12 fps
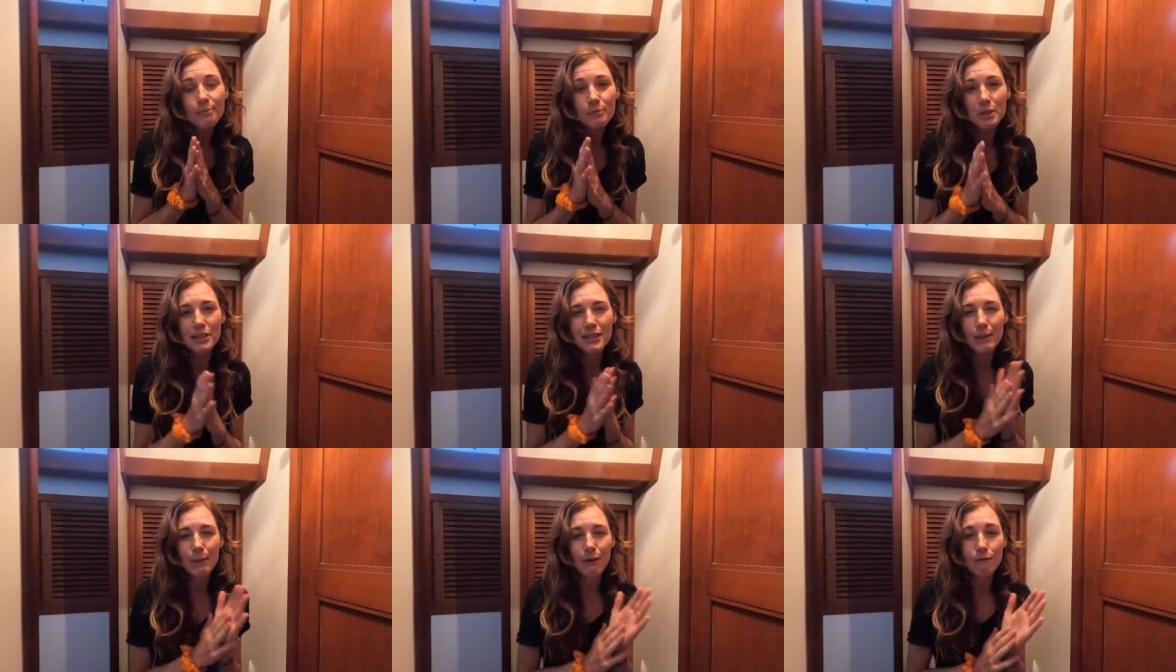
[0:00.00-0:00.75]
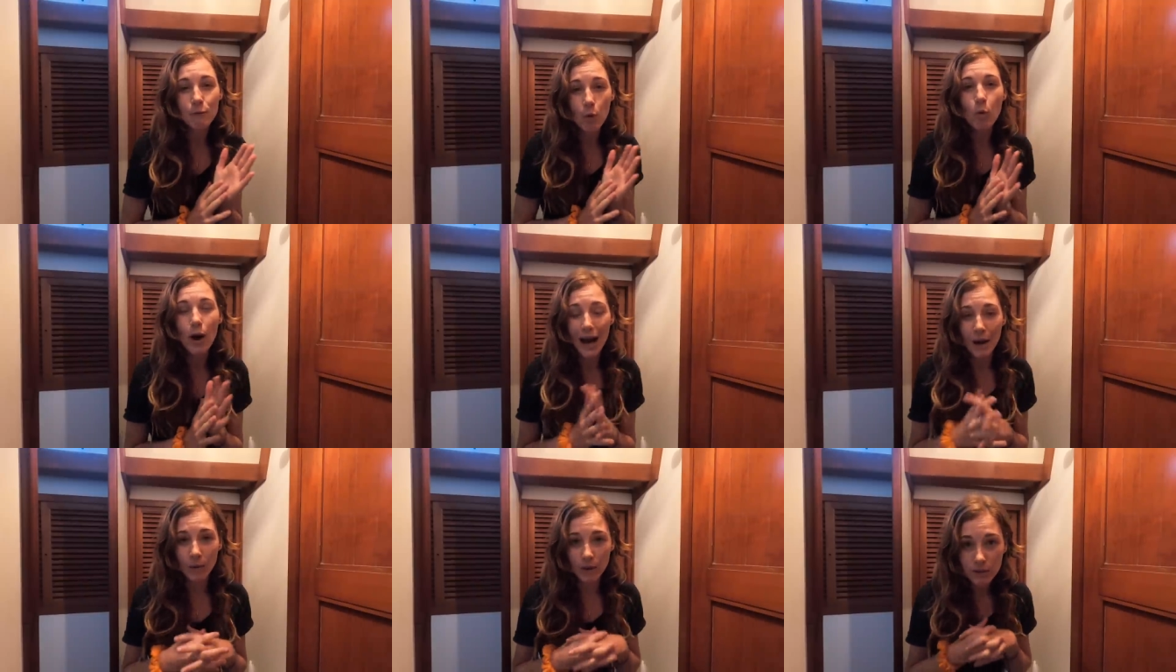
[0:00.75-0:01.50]
I'm going to say about four
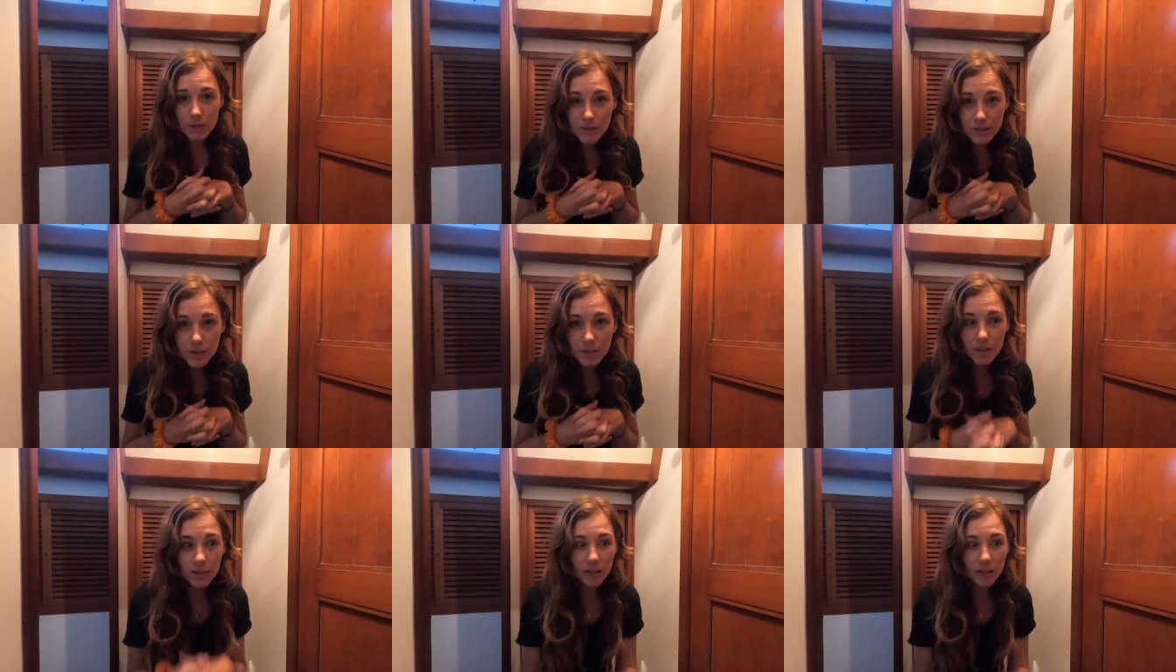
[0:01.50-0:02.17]
hours